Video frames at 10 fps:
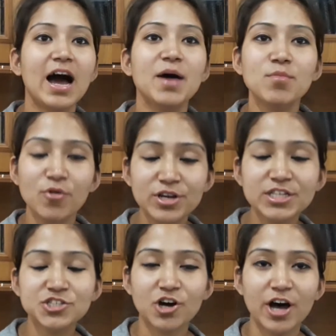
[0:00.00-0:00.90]
I'm
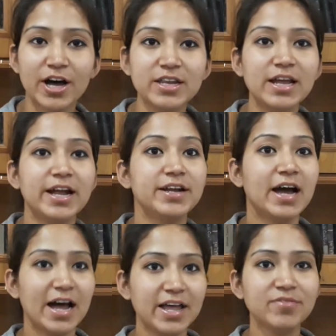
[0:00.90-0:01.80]
Mohini Chauhan and
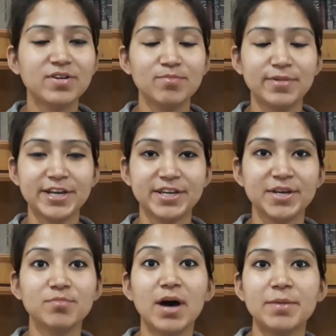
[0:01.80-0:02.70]
I have
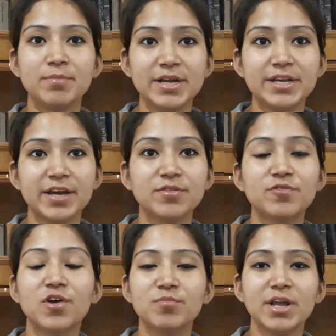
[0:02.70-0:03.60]
completed my BTech
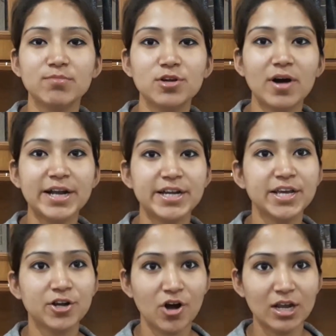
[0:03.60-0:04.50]
from
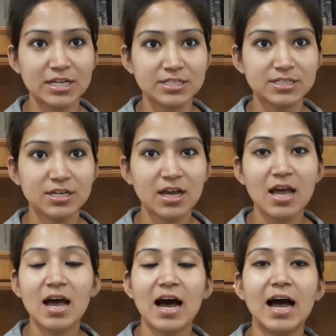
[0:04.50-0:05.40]
WIT College.
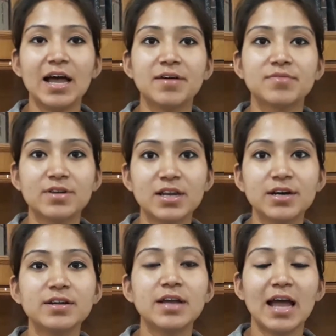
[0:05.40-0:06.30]
I have
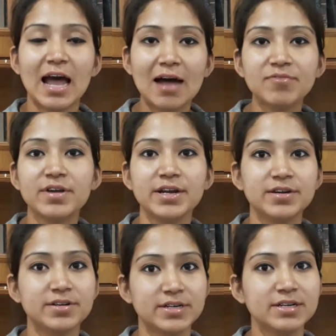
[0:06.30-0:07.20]
cleared
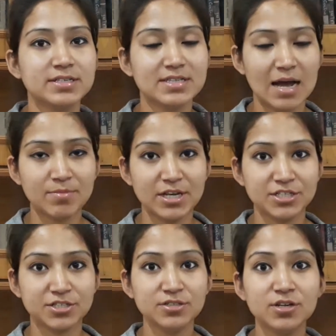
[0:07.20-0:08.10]
AFCAT written
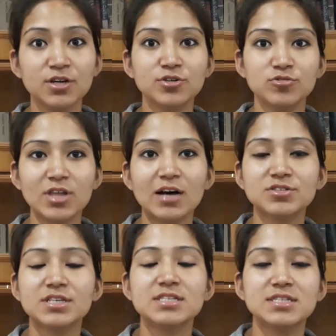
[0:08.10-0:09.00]
examination
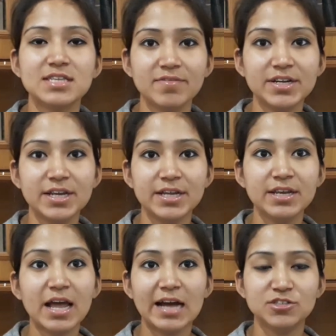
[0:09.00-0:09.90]
2017
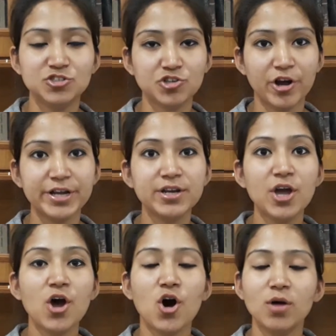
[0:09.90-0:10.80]
and joined
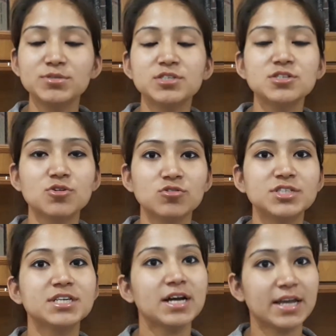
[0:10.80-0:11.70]
Options
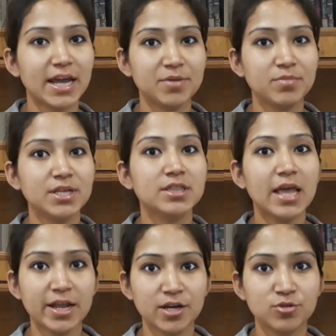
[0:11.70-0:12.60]
Coaching Academy,
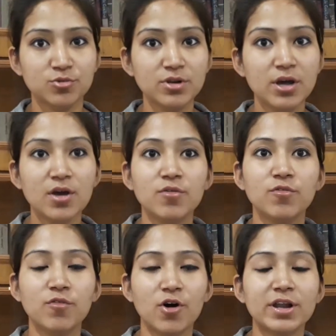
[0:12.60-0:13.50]
Dehradun
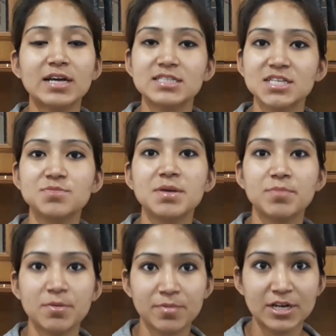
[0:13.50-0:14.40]
for SSB
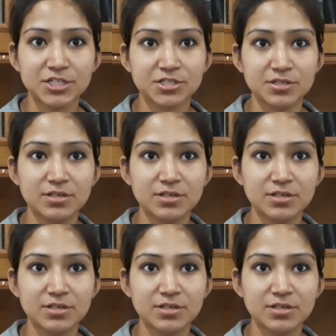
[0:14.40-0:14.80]
preparation.